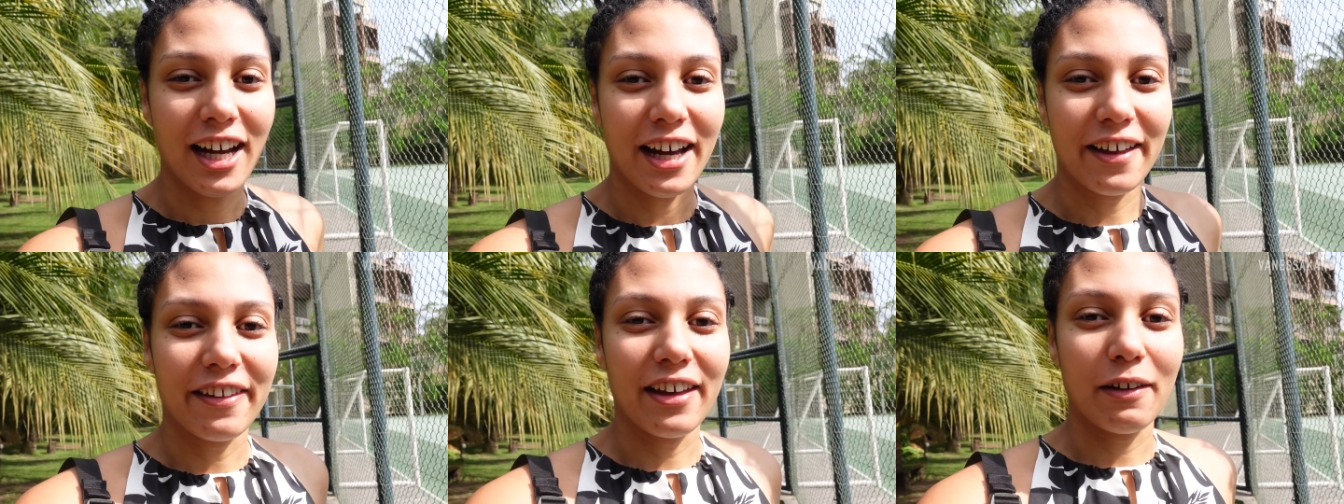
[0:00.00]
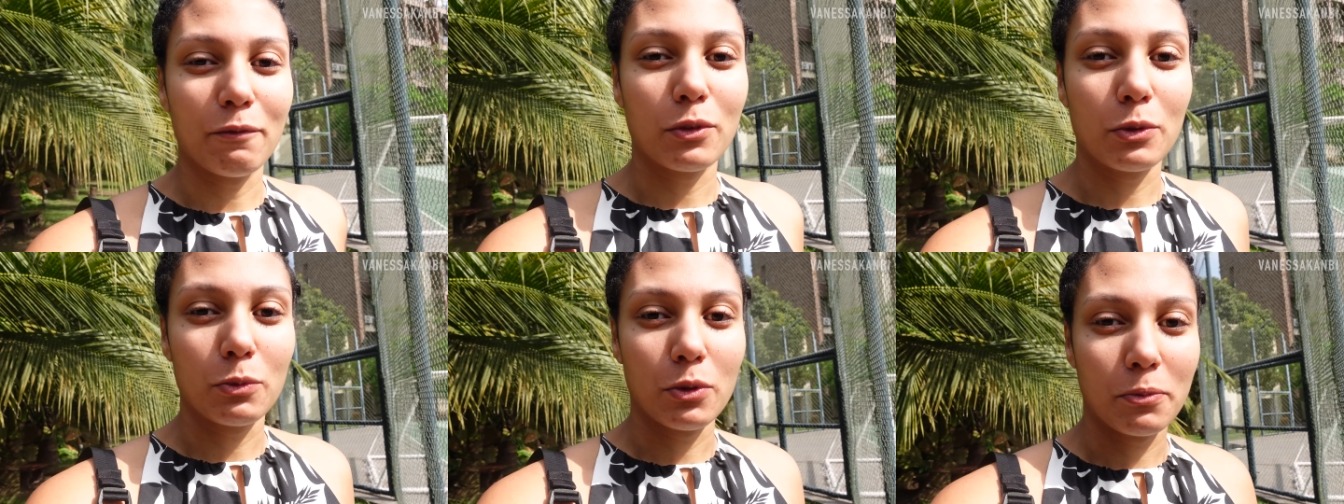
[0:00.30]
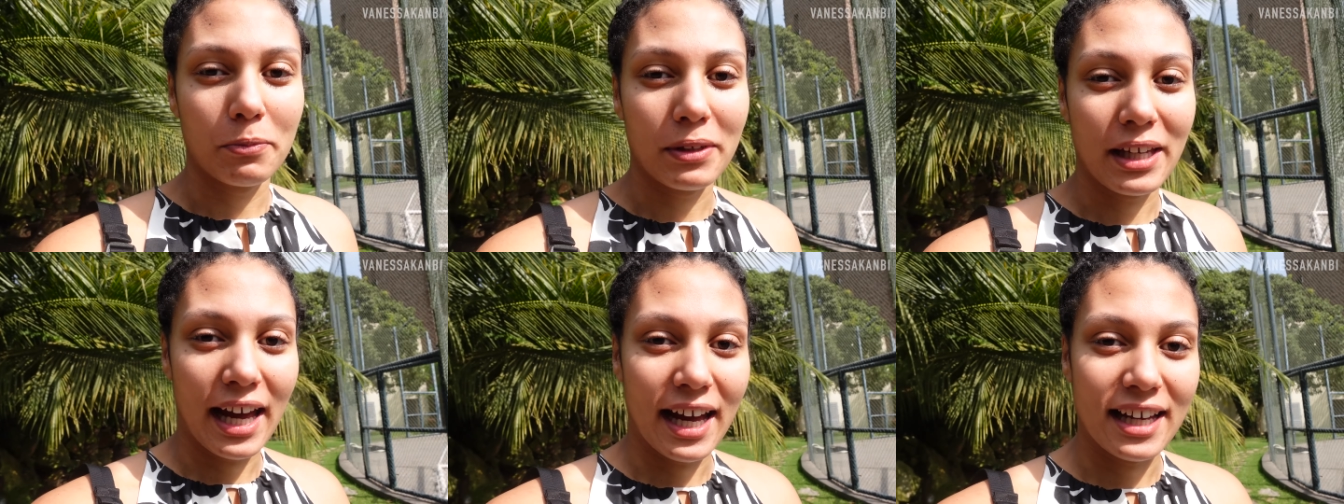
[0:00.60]
and then we
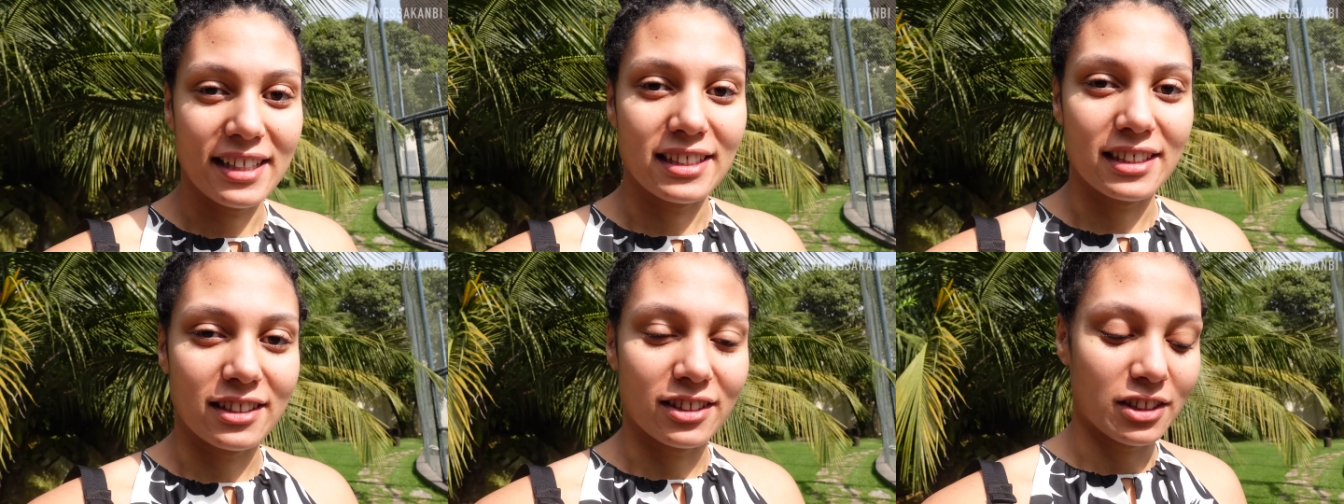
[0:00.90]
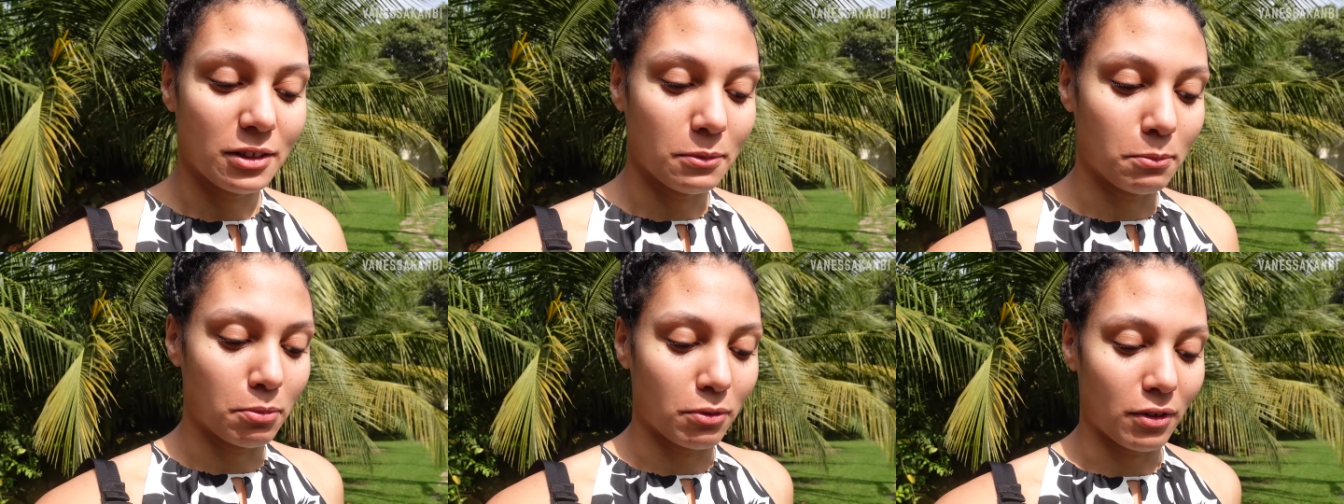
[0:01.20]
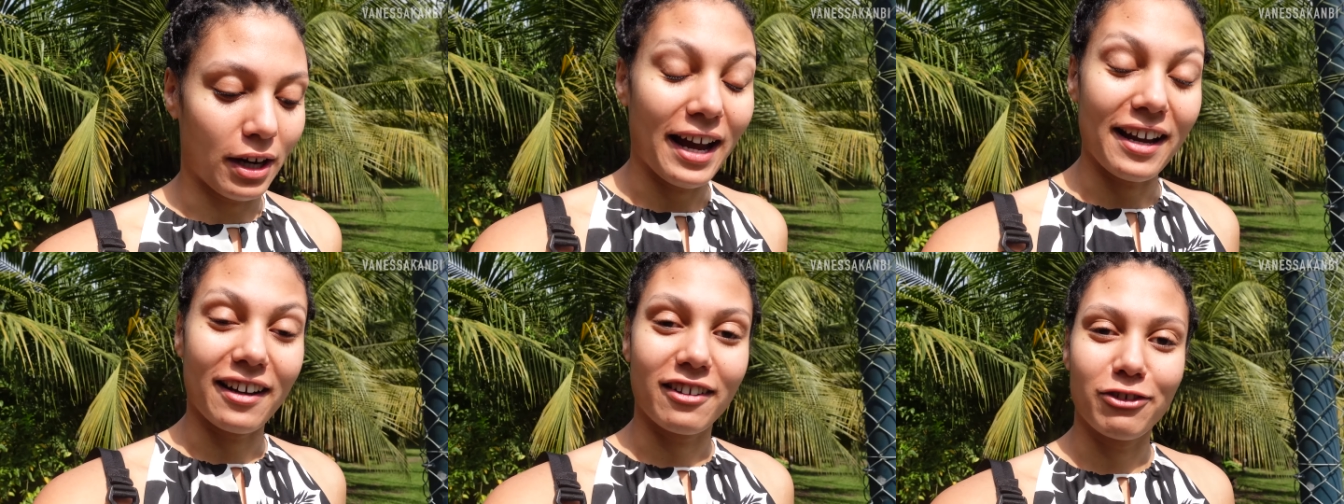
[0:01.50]
will be heading to
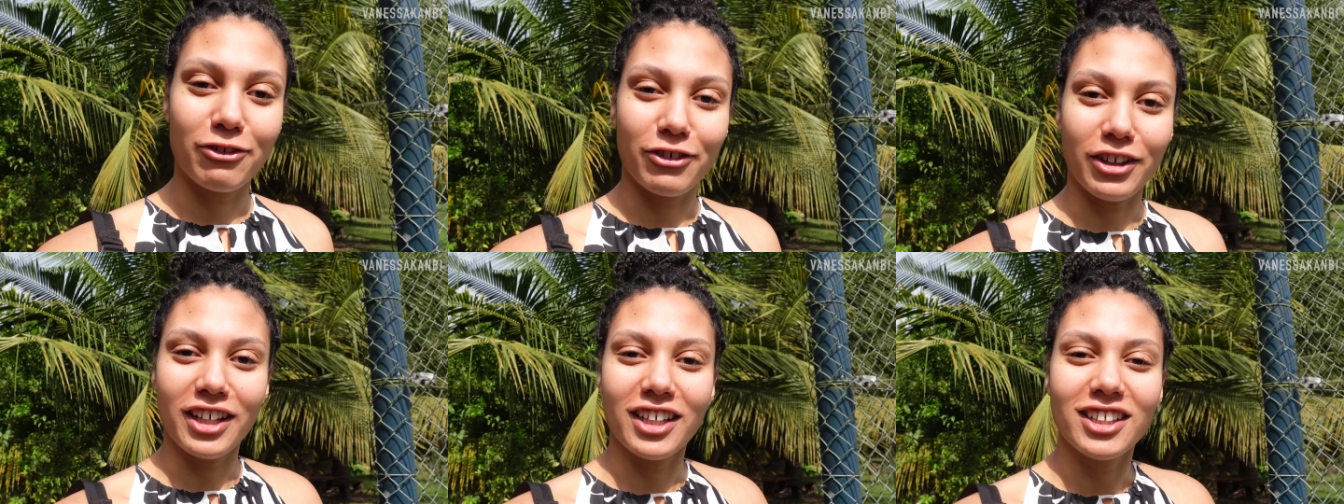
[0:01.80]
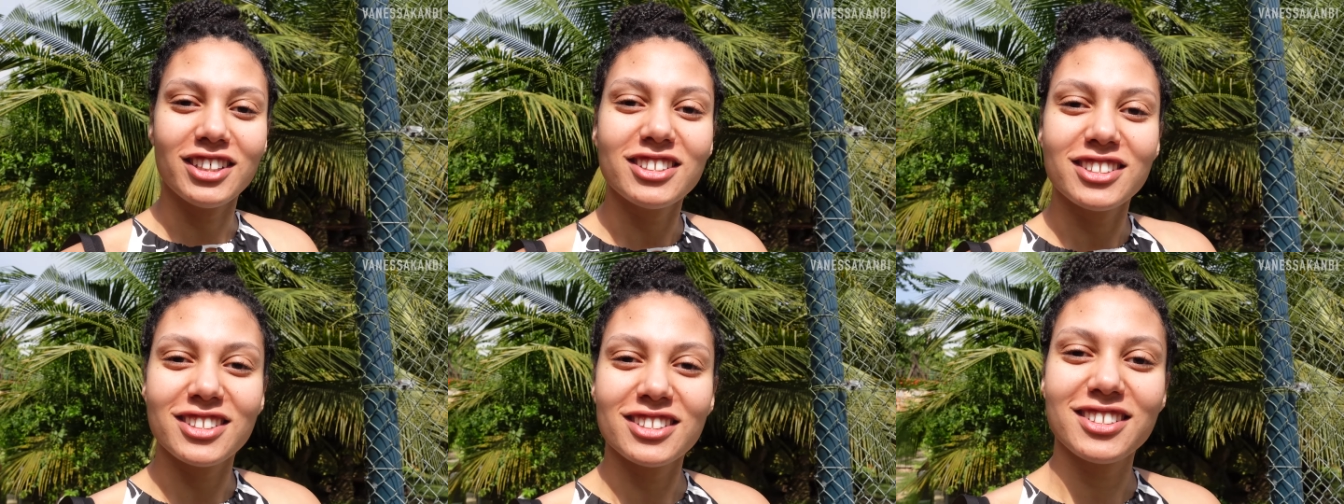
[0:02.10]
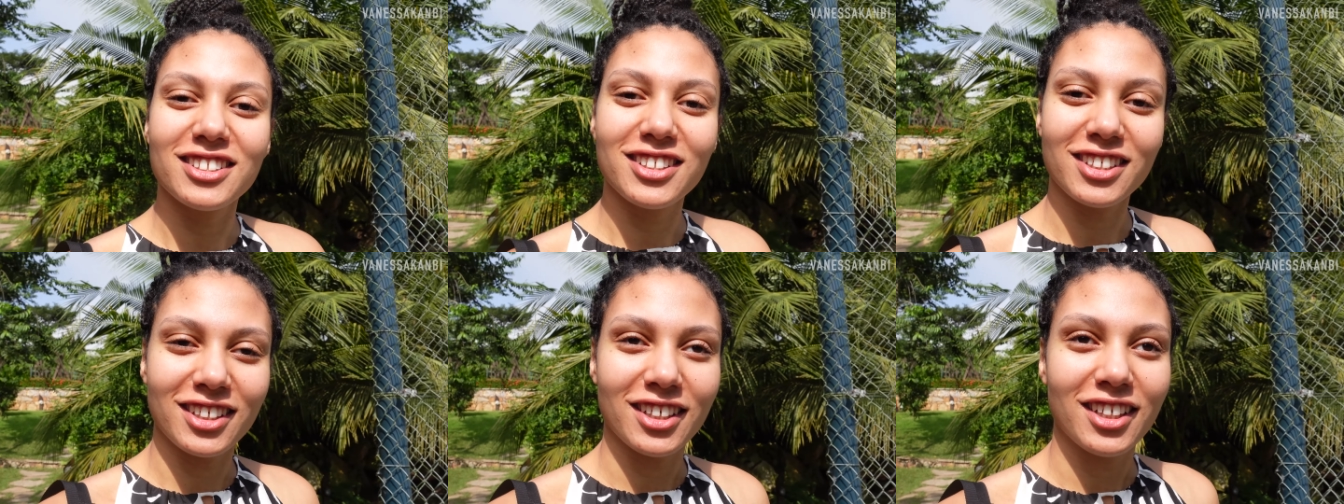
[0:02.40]

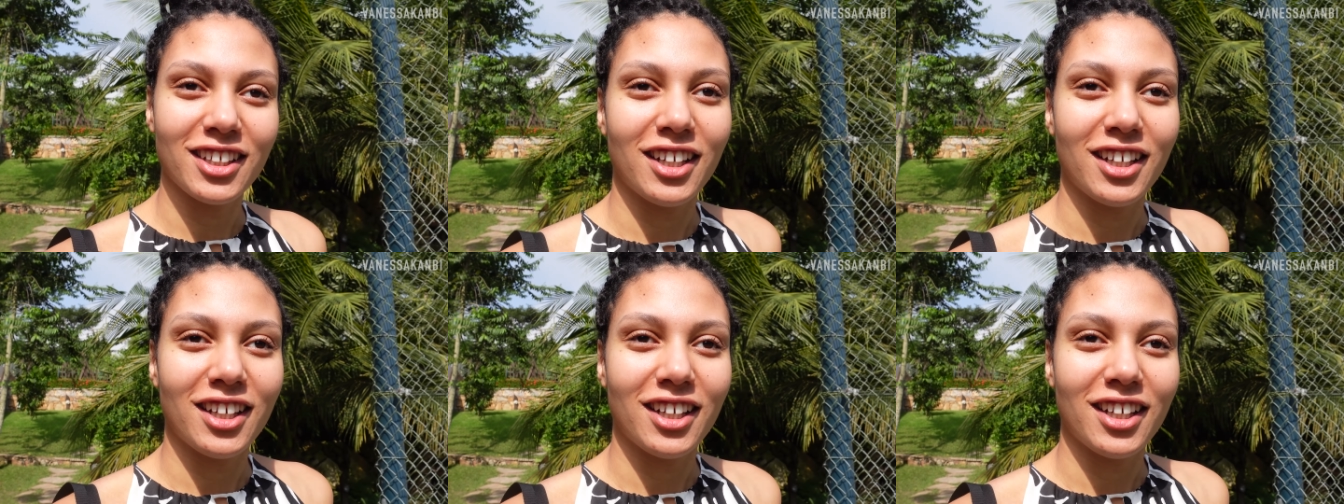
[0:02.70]
breakfast.